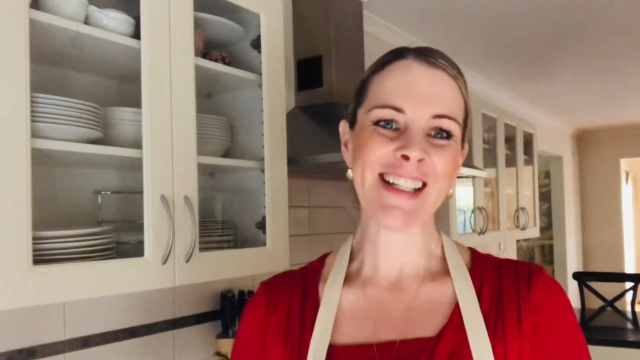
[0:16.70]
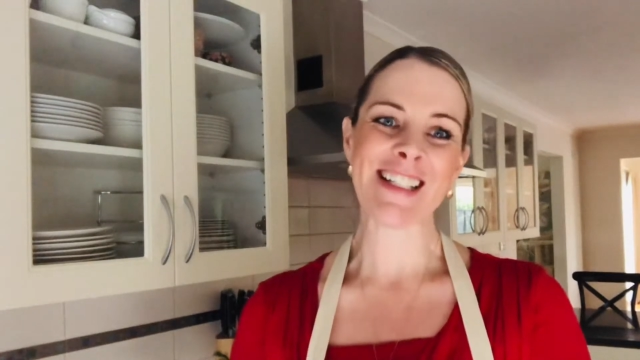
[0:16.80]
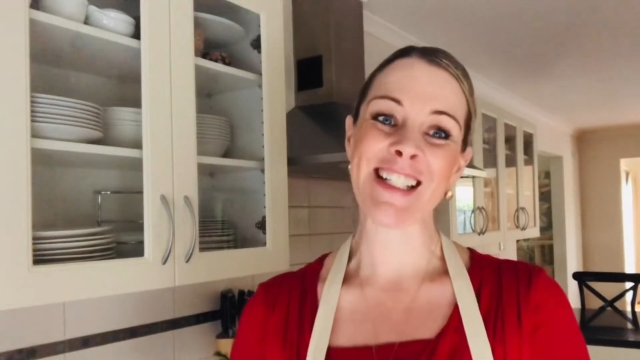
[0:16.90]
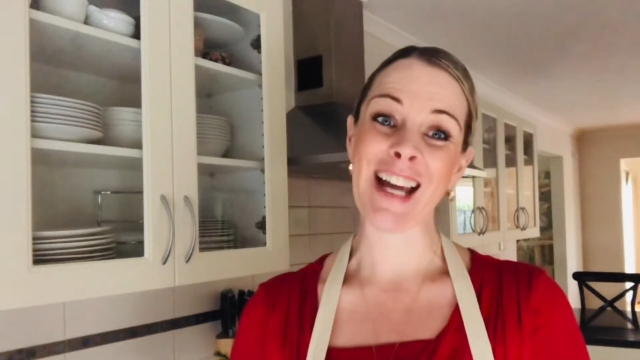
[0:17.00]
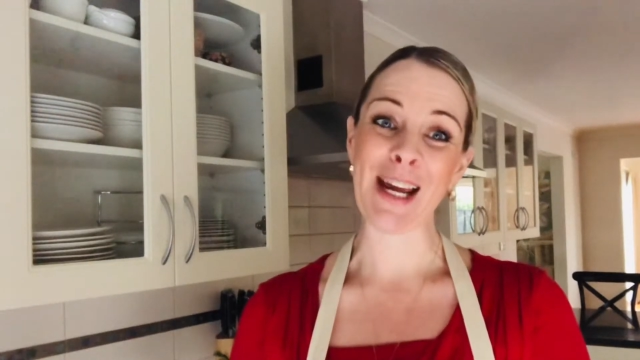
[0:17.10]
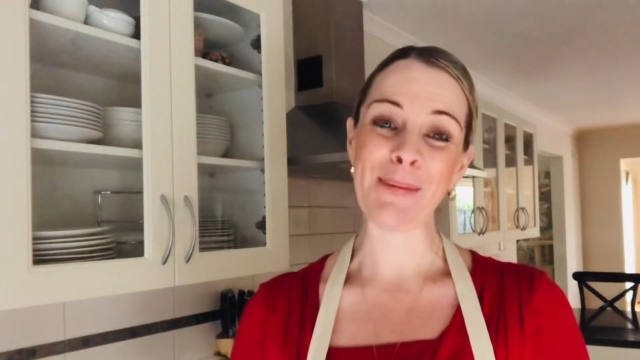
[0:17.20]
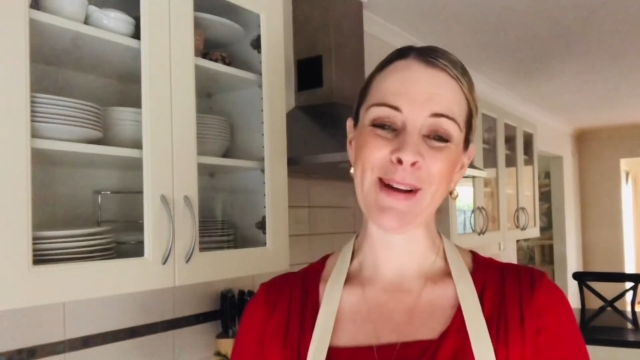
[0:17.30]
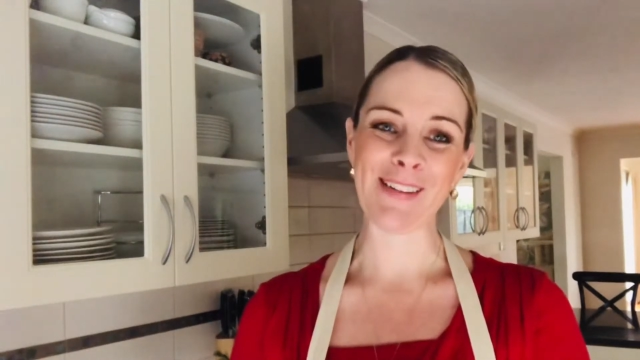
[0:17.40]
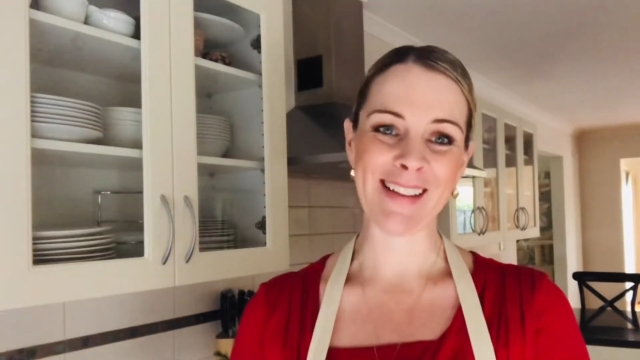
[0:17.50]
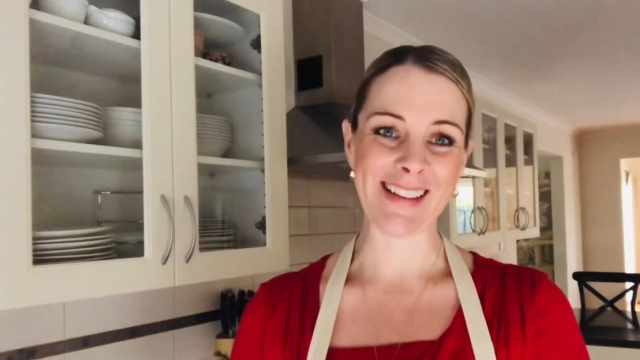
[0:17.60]
Today
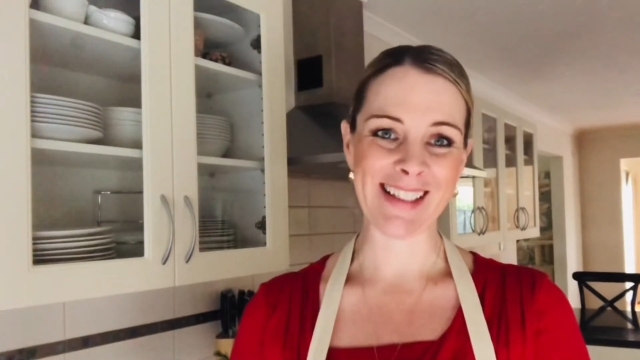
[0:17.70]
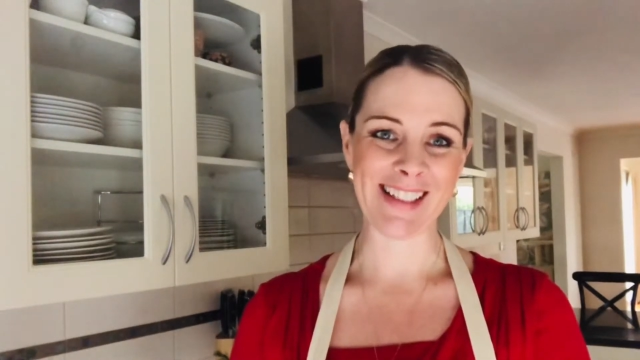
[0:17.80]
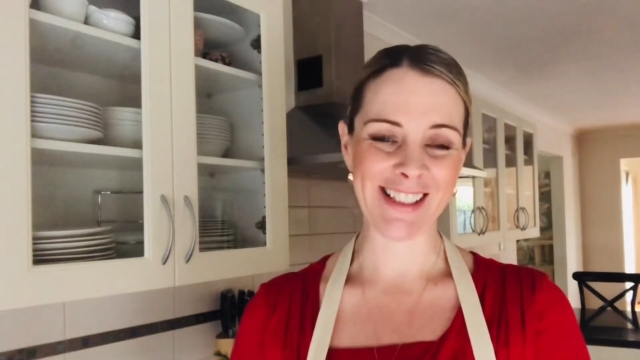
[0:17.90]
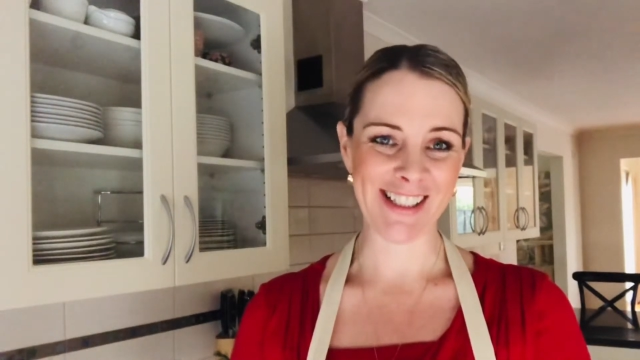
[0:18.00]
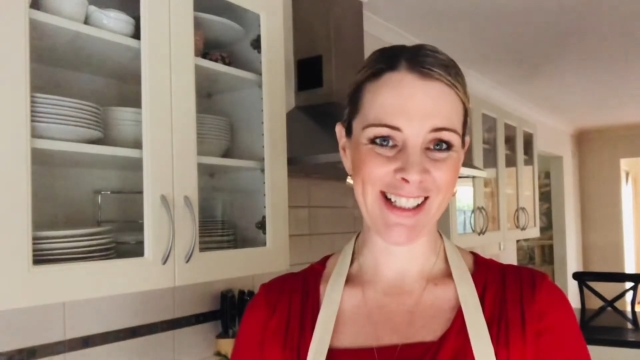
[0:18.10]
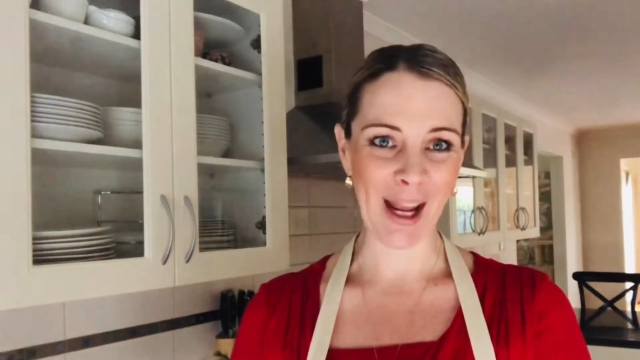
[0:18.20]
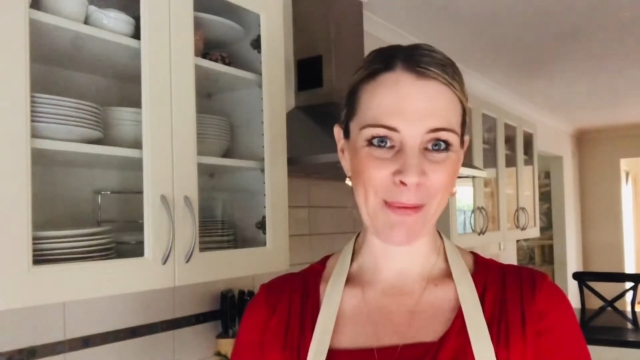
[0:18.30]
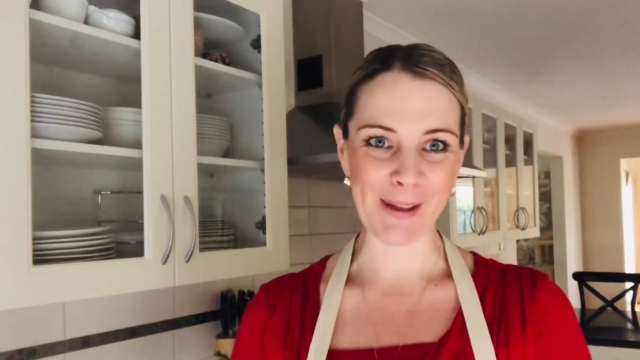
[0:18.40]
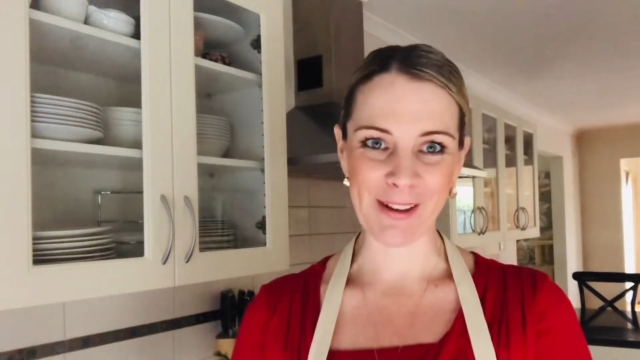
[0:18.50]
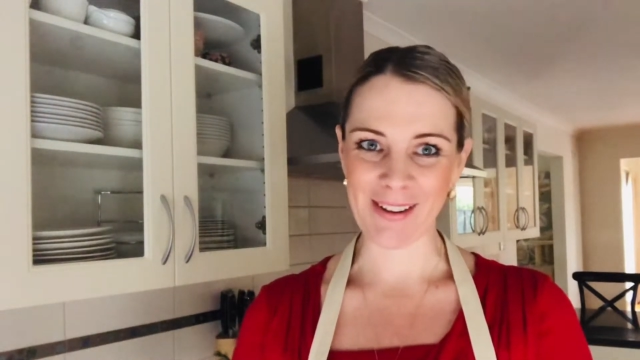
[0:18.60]
we're in the kitchen and
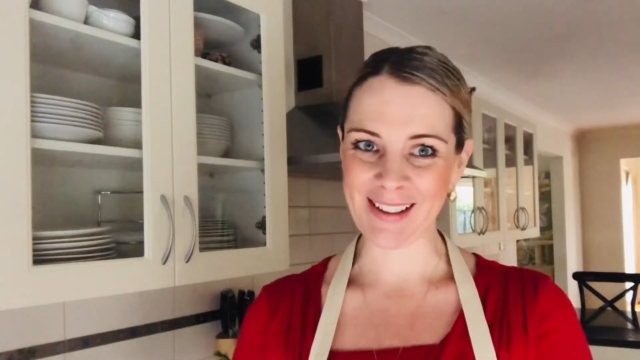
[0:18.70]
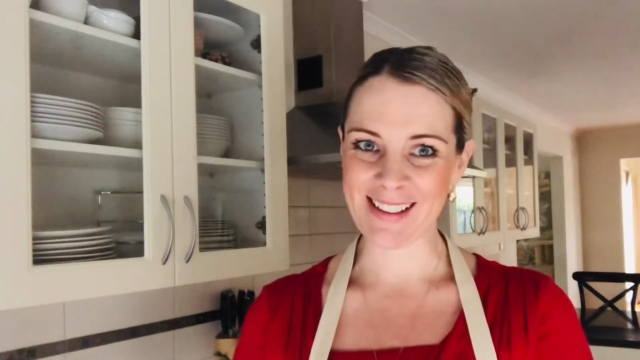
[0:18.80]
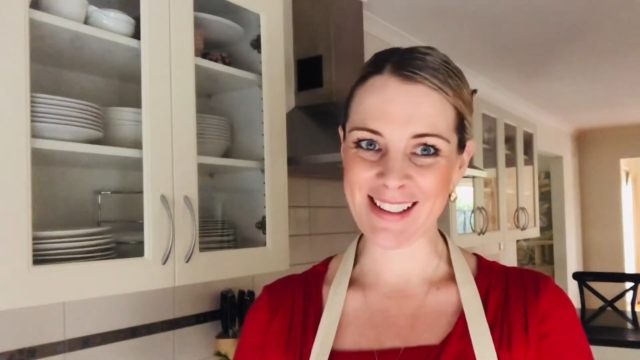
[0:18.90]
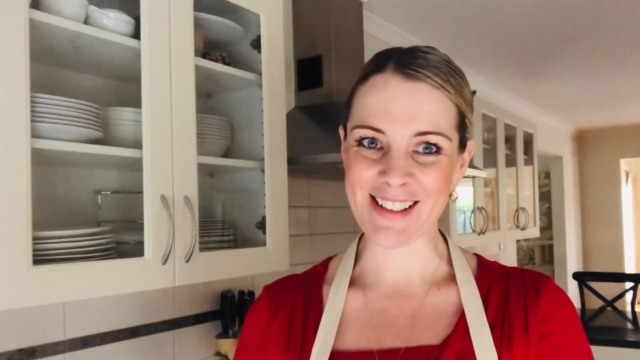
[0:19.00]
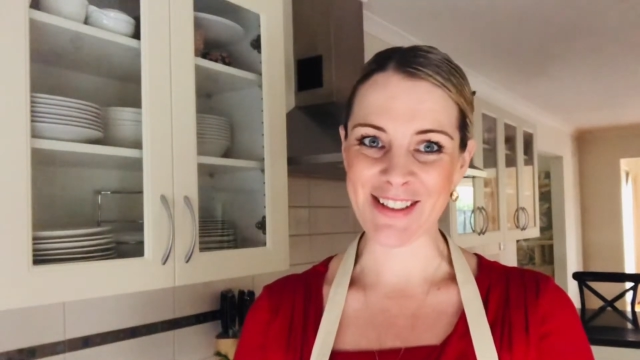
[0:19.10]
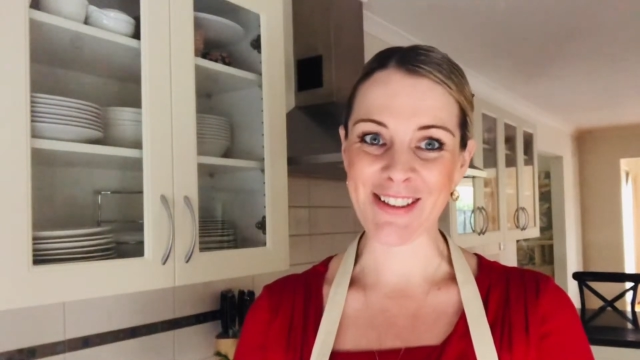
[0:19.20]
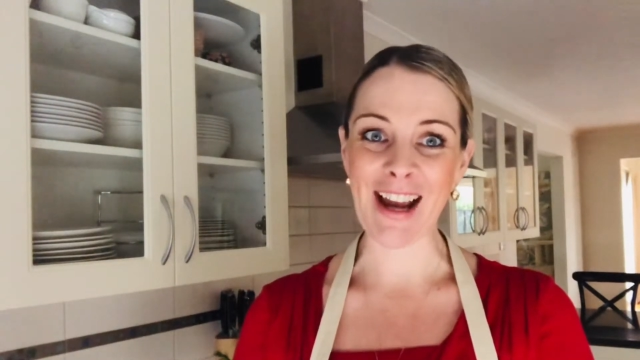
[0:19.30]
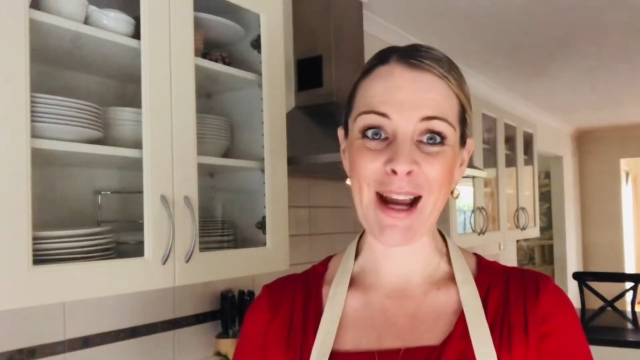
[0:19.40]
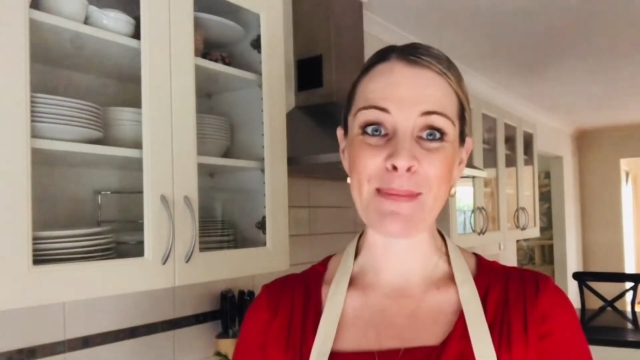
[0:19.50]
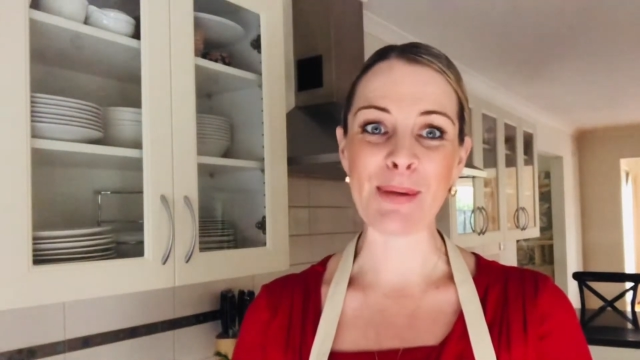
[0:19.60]
we're going to do
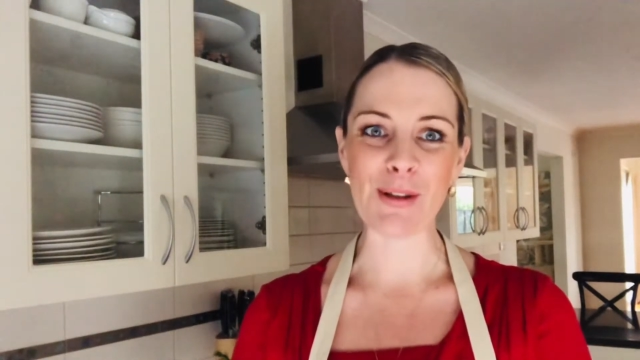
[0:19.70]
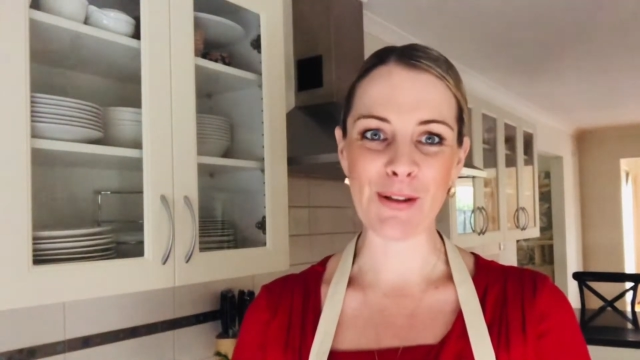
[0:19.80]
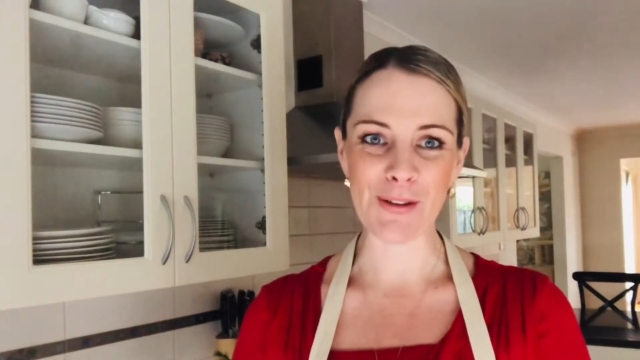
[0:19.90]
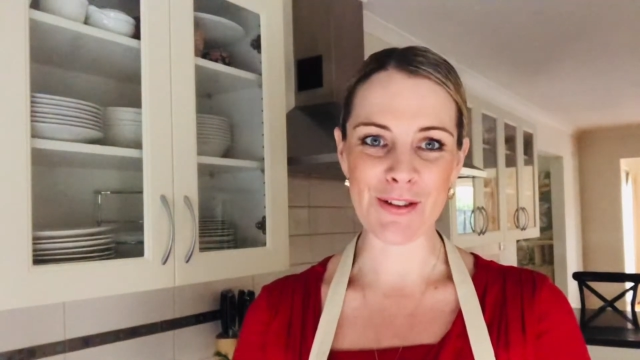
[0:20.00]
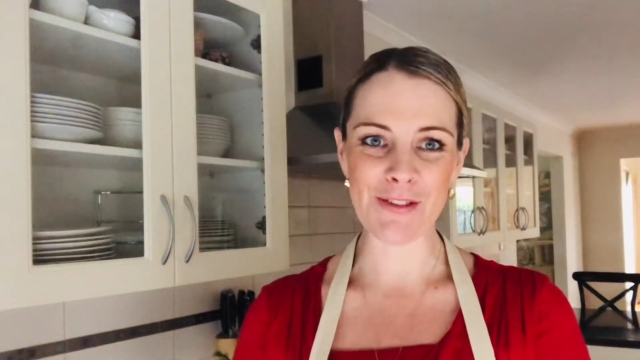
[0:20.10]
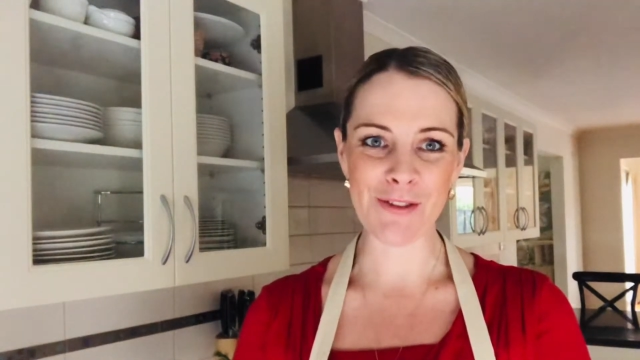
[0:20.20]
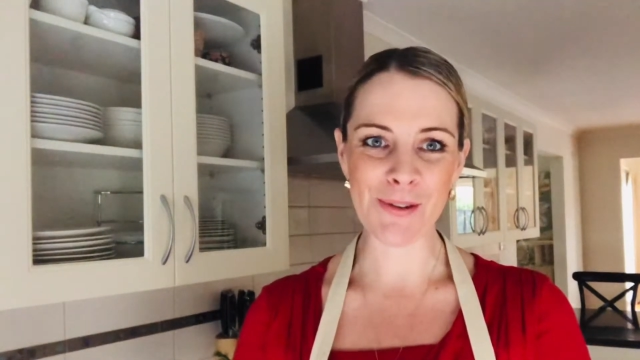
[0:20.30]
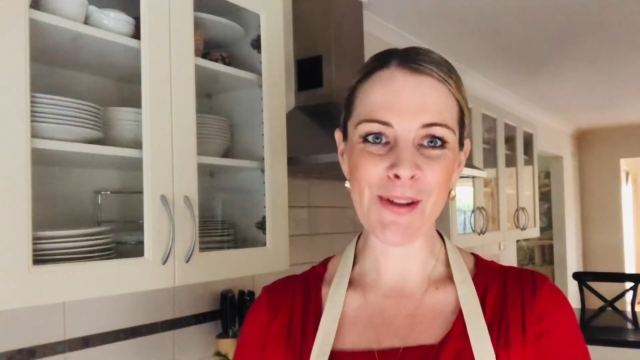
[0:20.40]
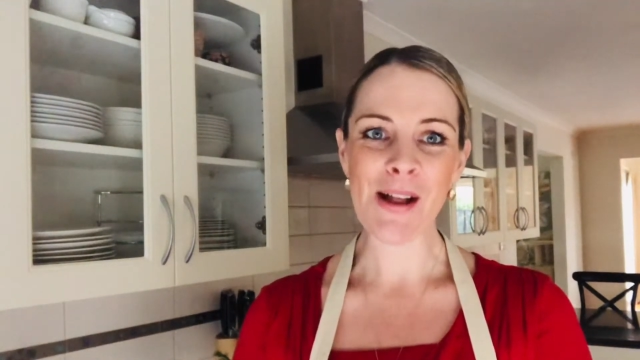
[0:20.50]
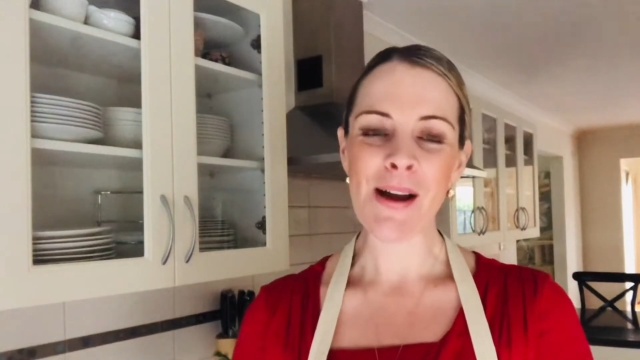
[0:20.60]
a beautiful